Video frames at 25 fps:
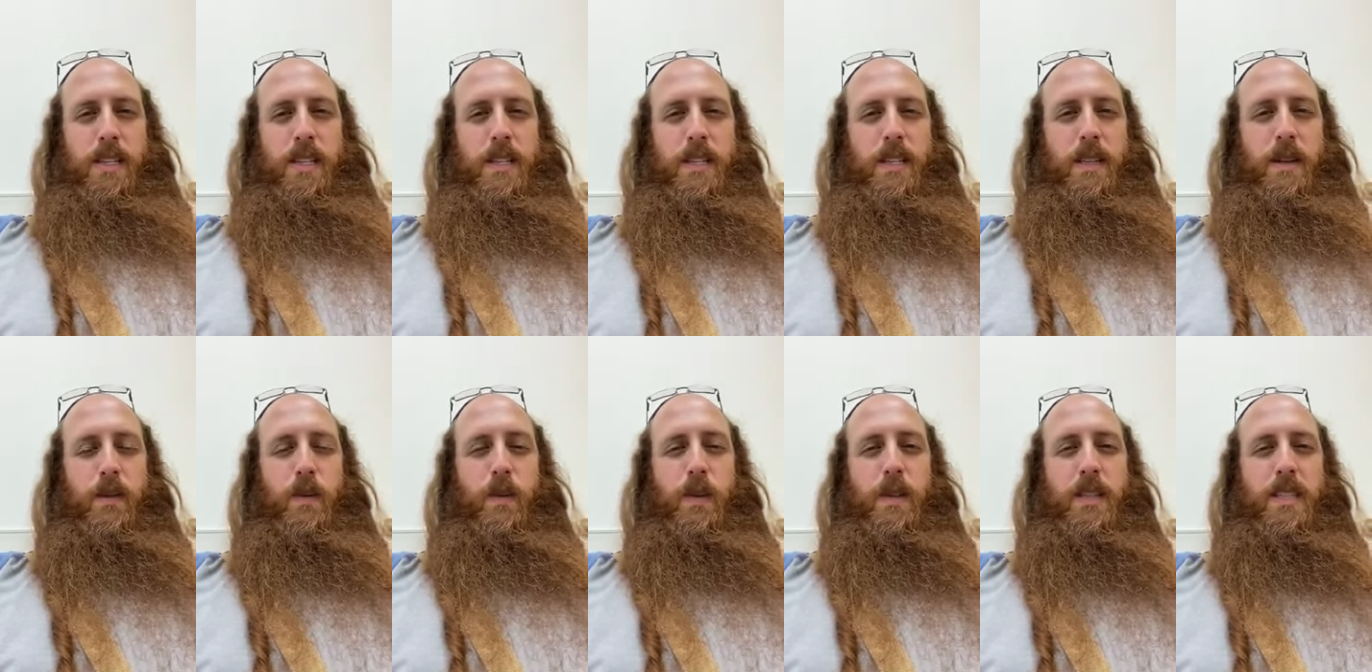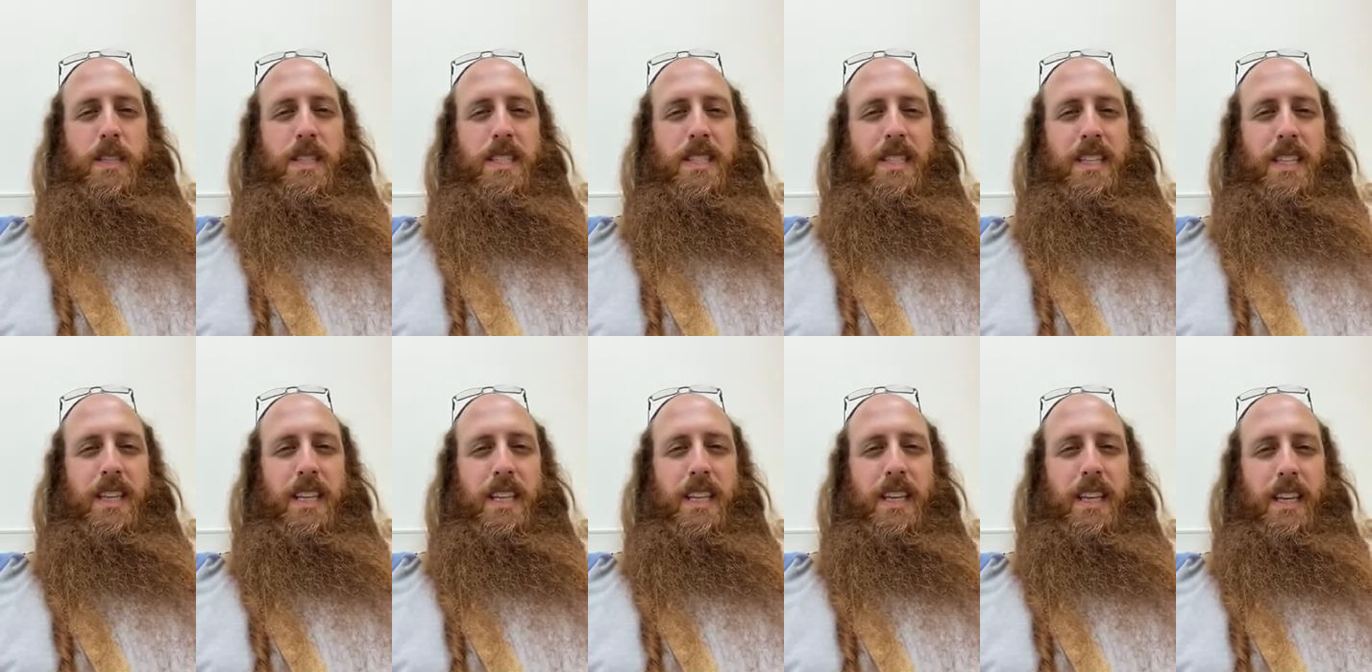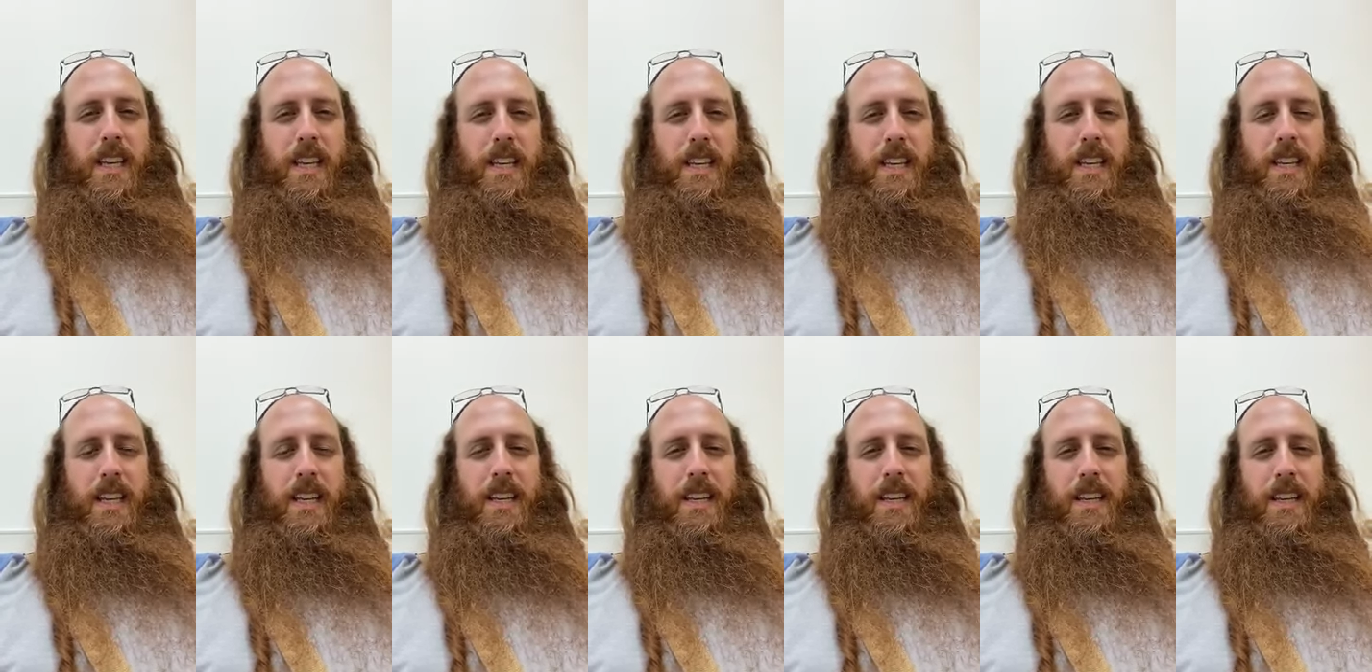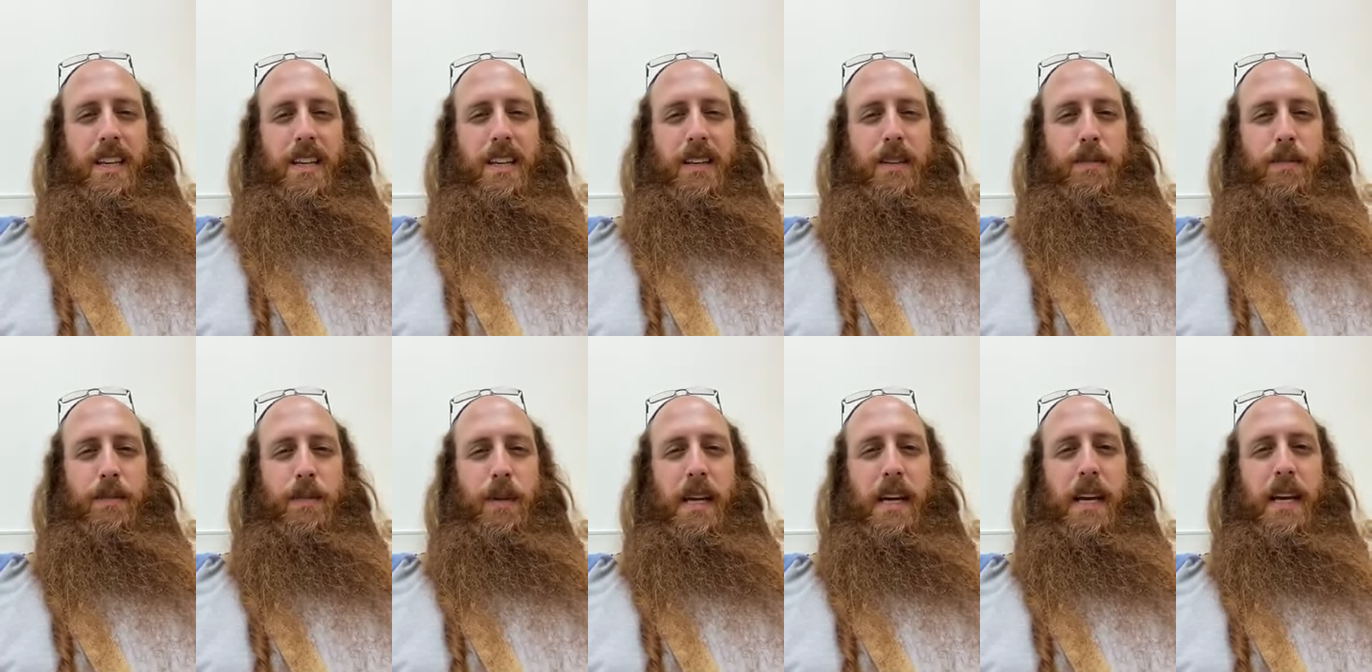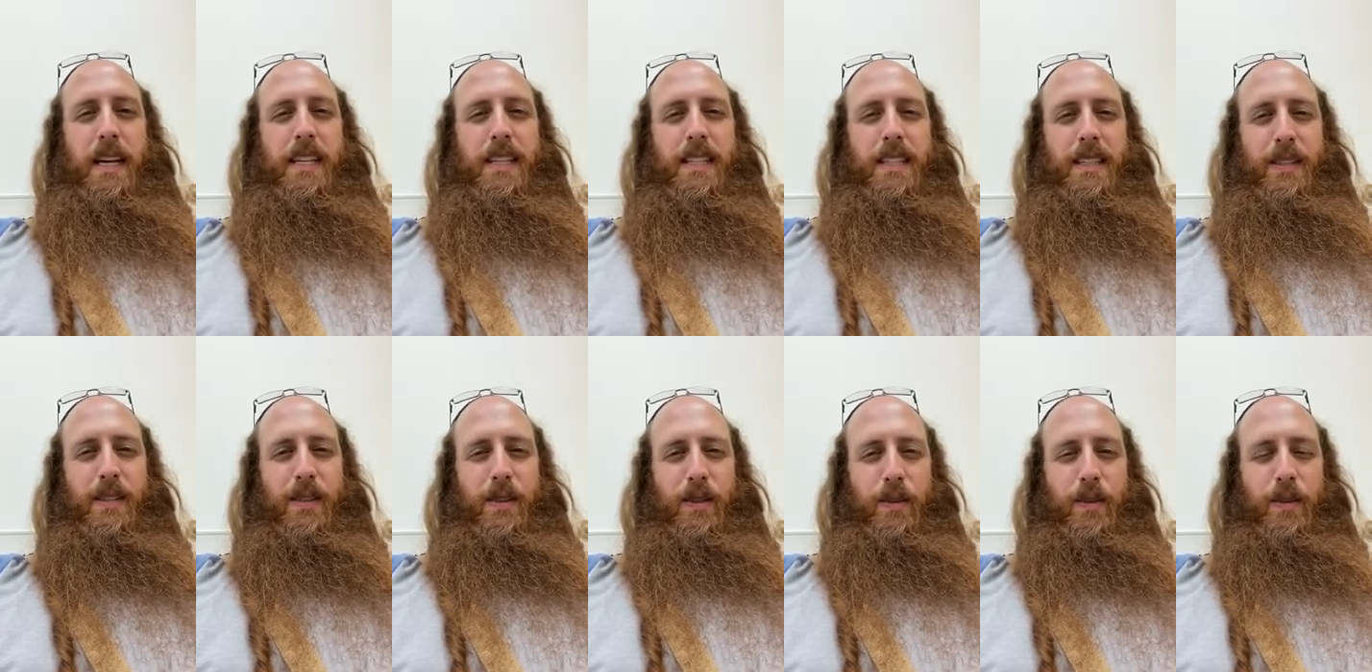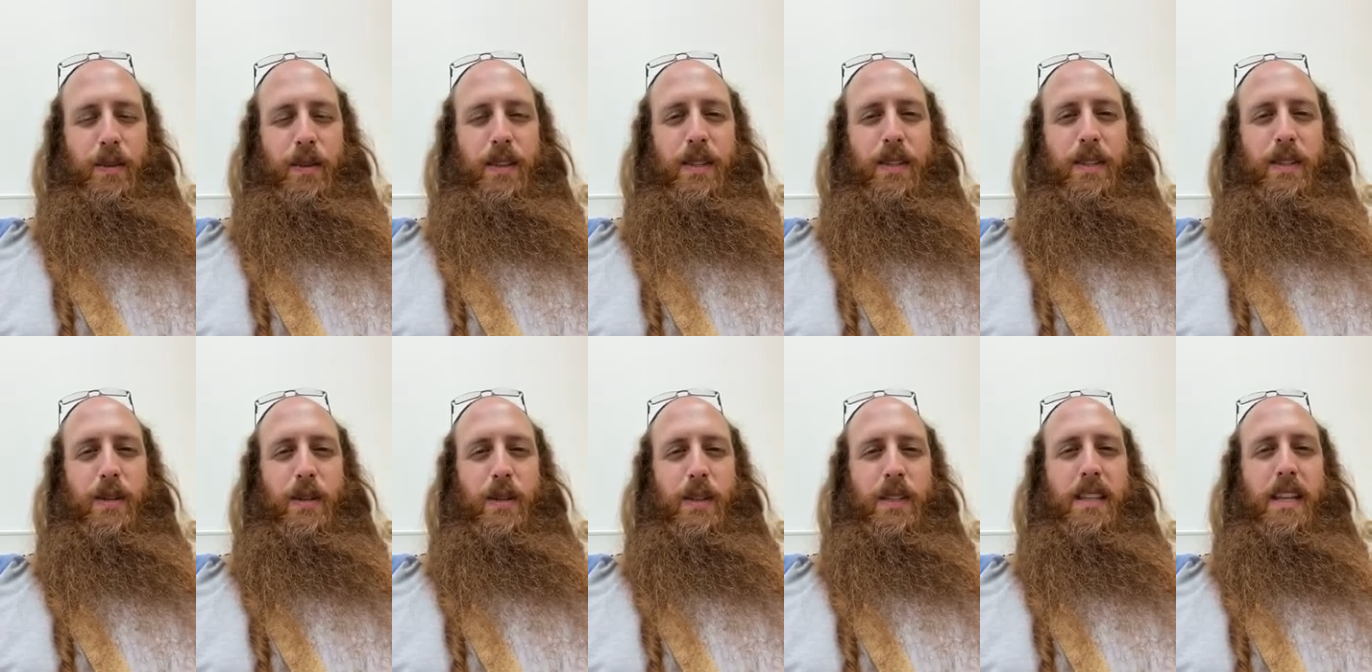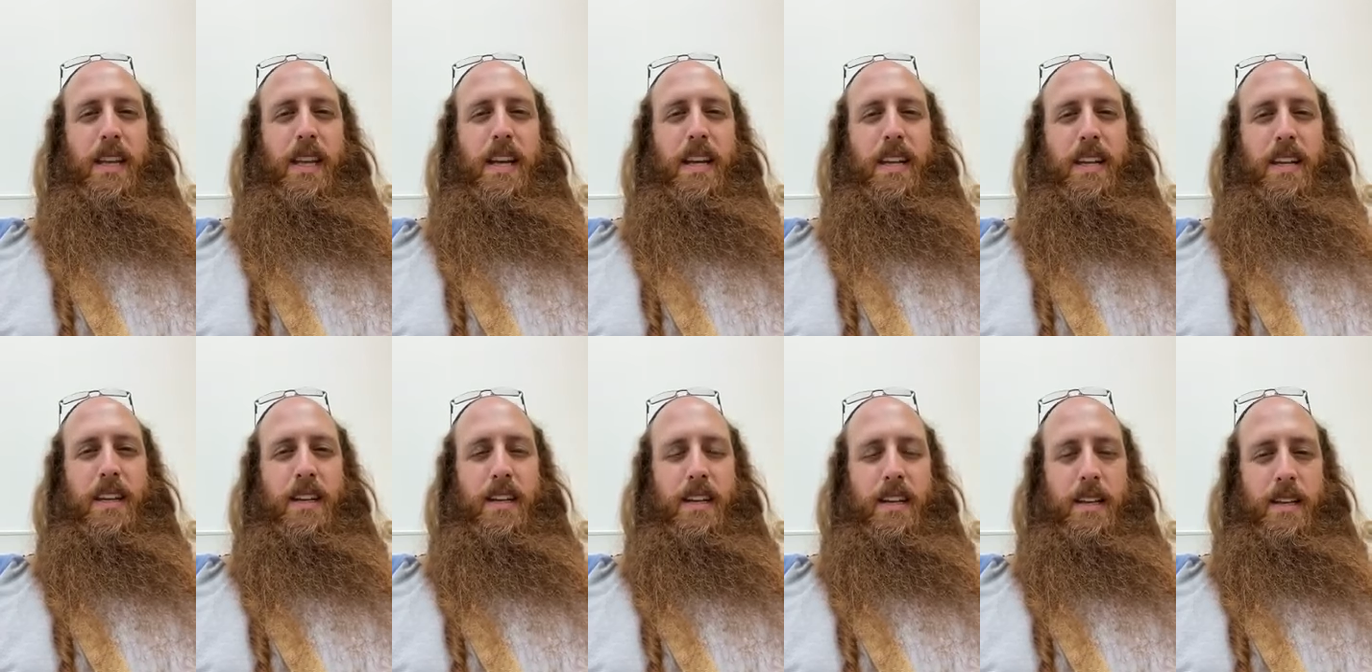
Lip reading: someone's sneaking behind you to attack.